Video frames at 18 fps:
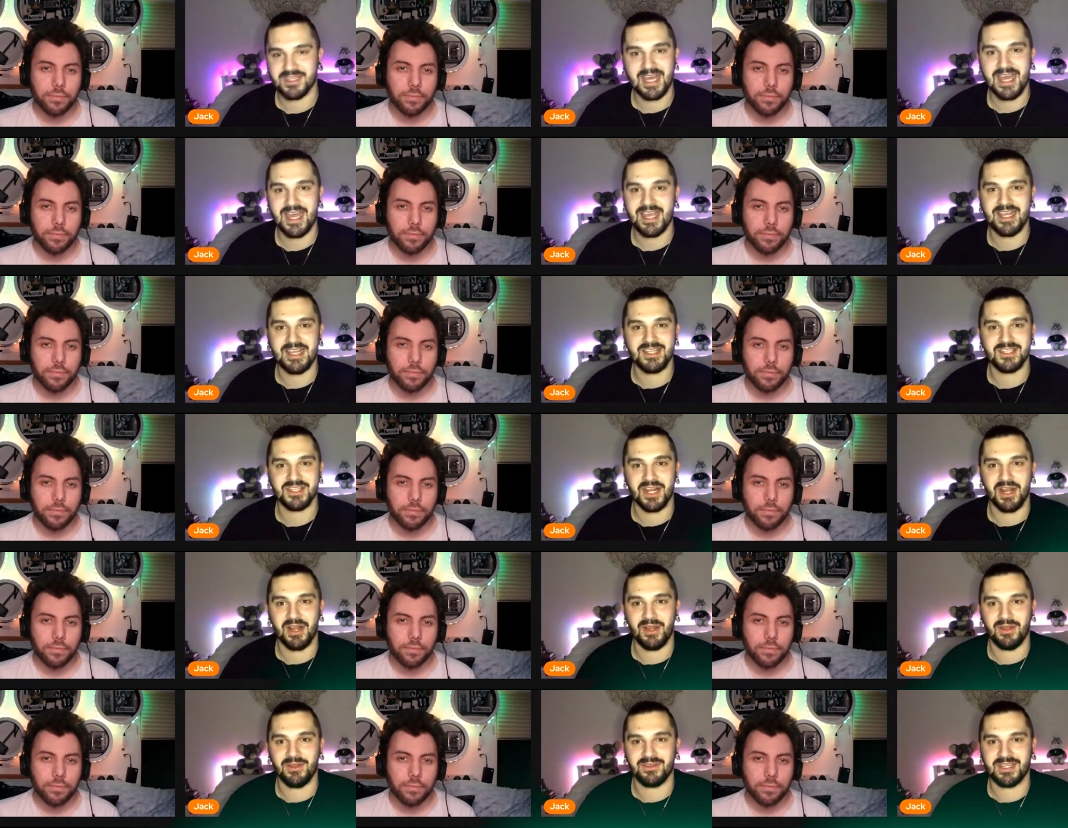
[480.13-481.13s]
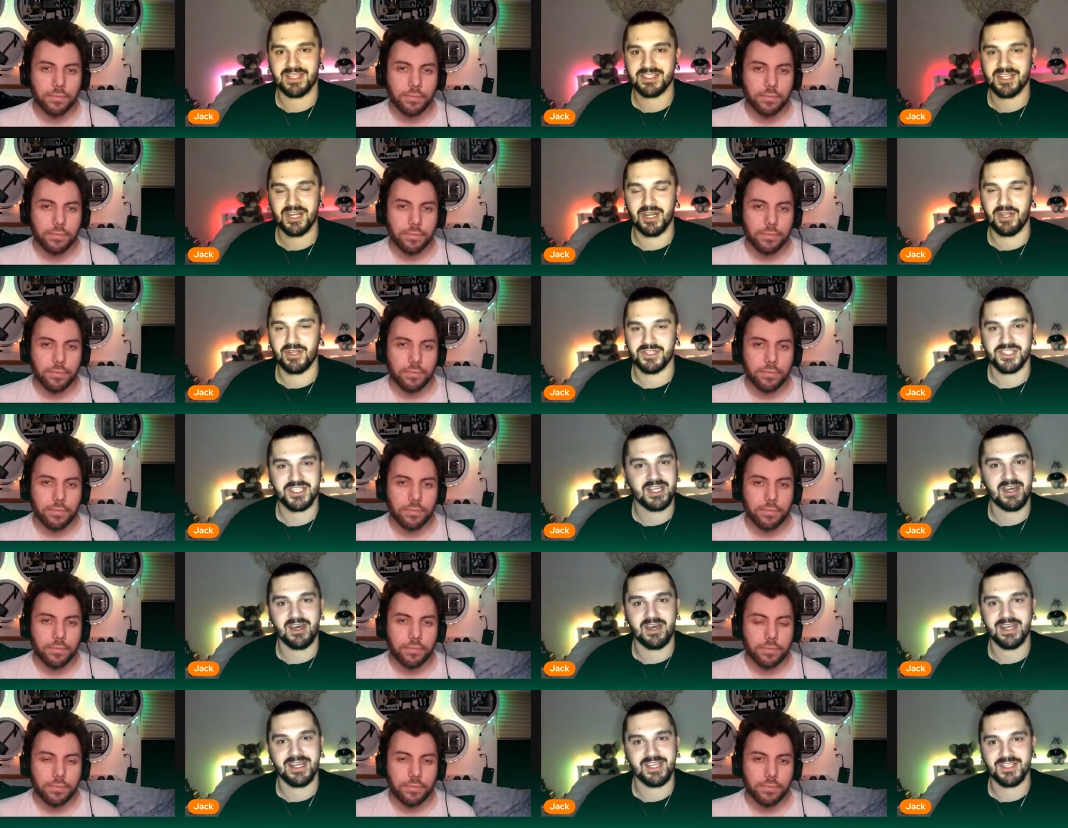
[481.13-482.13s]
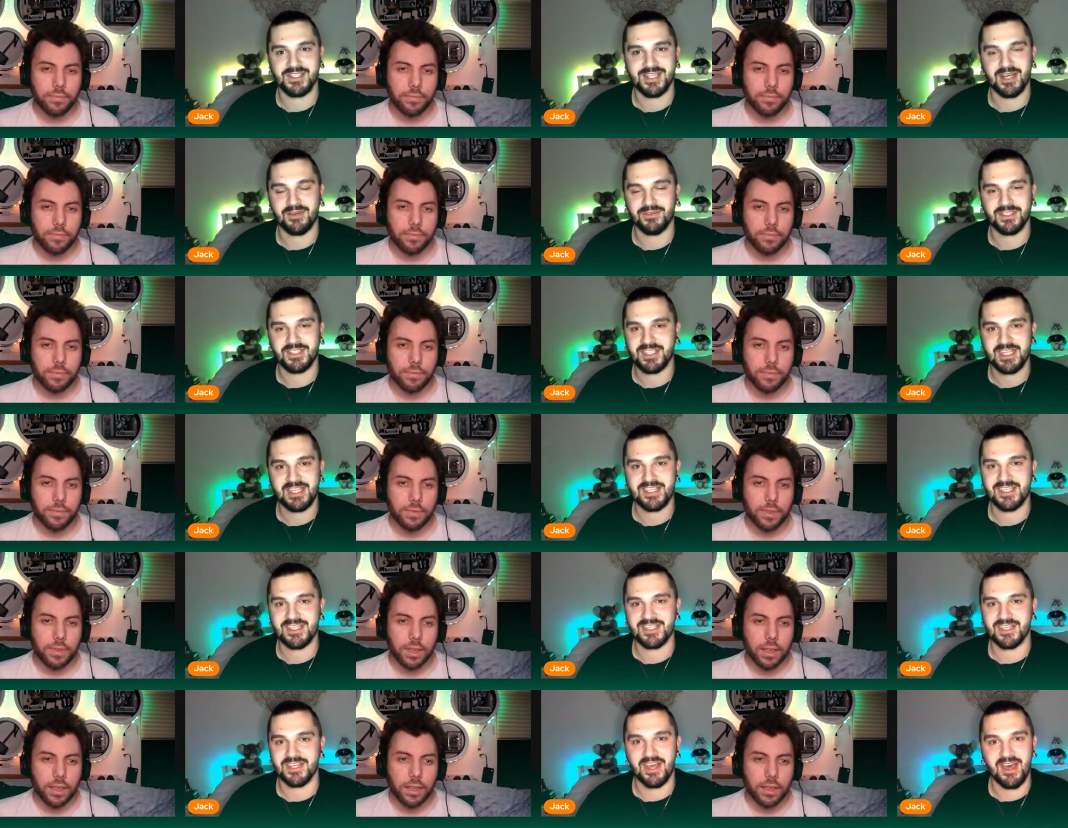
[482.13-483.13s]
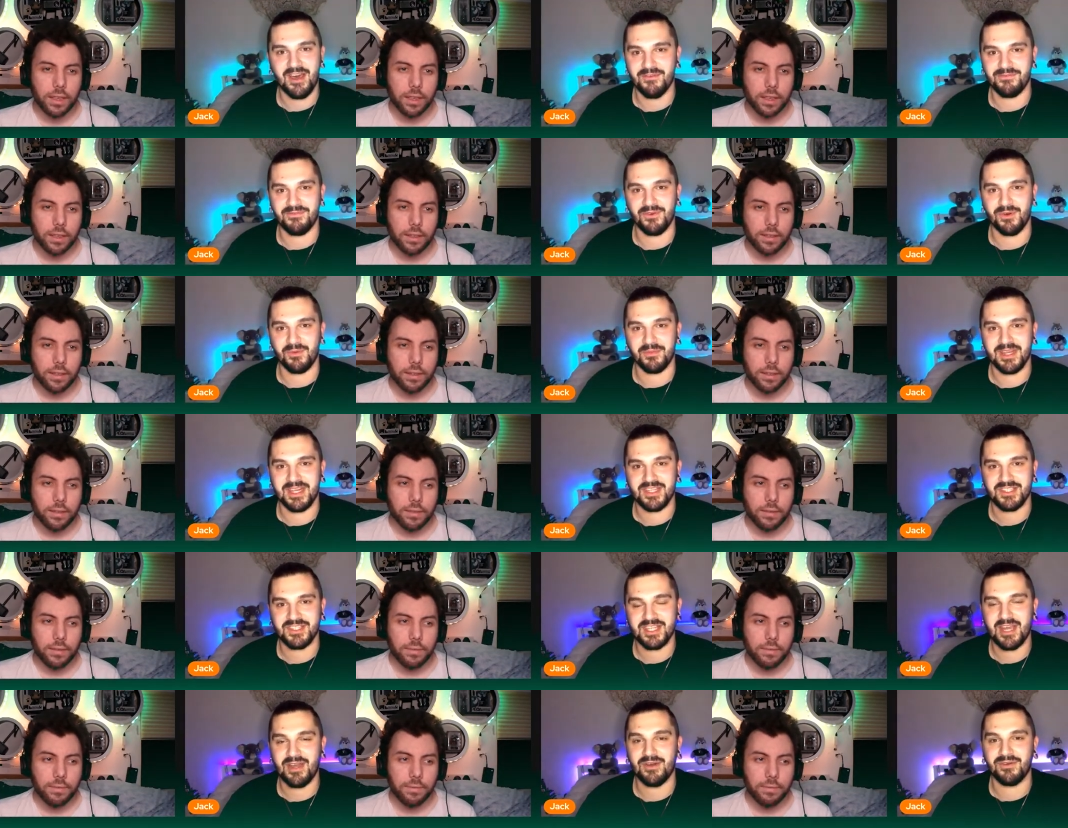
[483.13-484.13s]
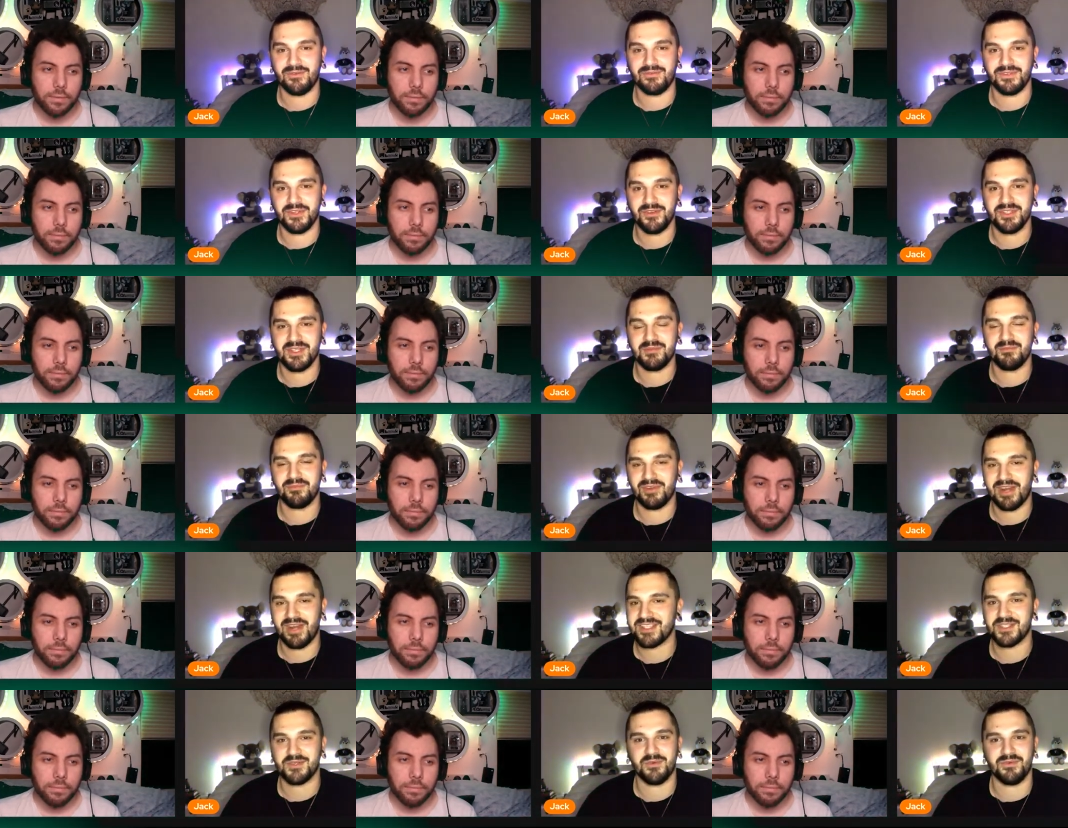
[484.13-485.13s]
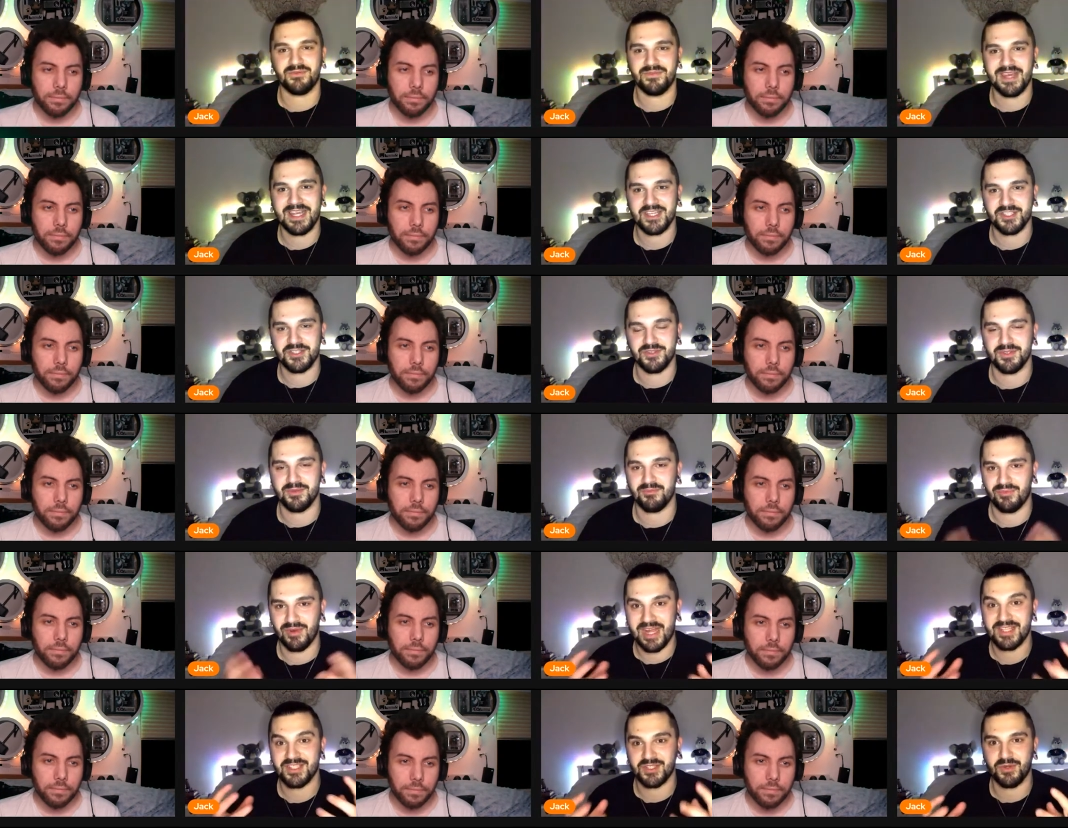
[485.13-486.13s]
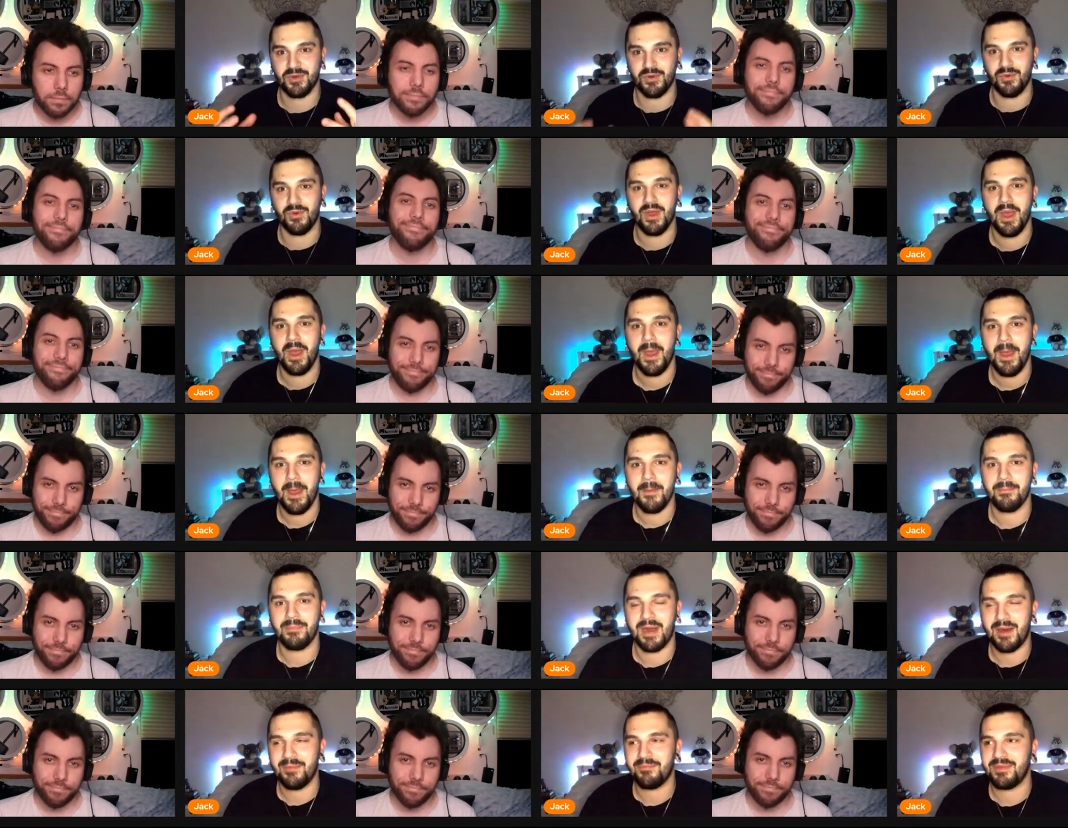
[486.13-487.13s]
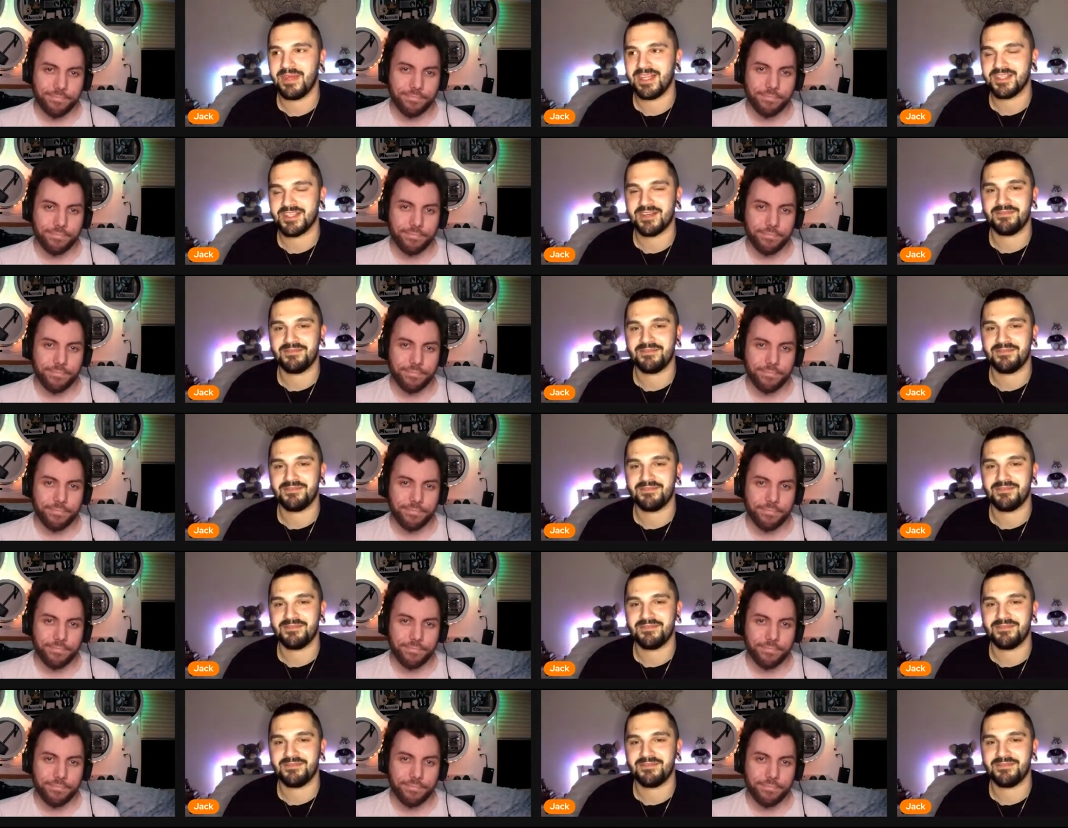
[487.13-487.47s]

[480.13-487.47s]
Speaker 1: that is a that's a lost art in itself because this is an art form in itself, using practical effects, using practical puppets.